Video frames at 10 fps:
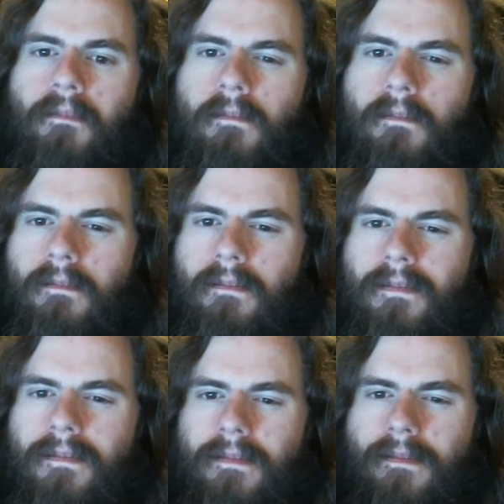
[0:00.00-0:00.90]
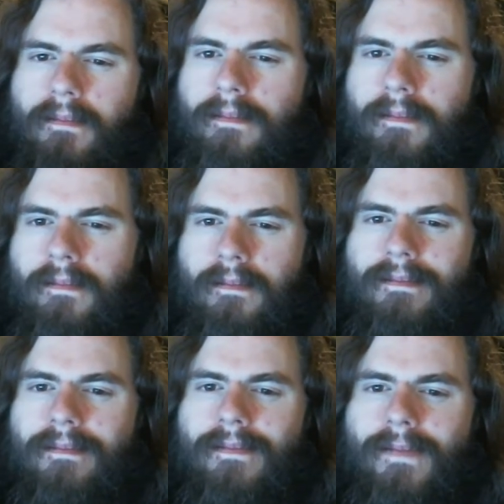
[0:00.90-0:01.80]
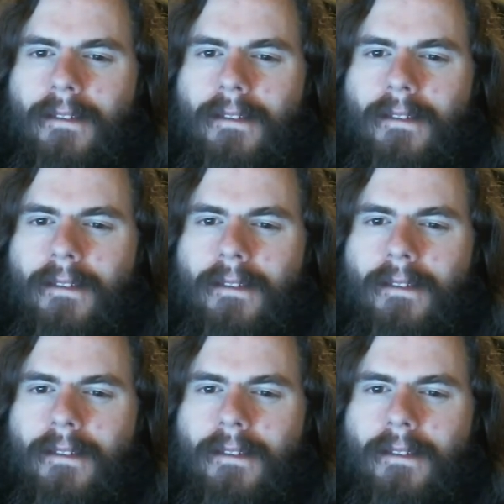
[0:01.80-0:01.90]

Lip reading: [no speech]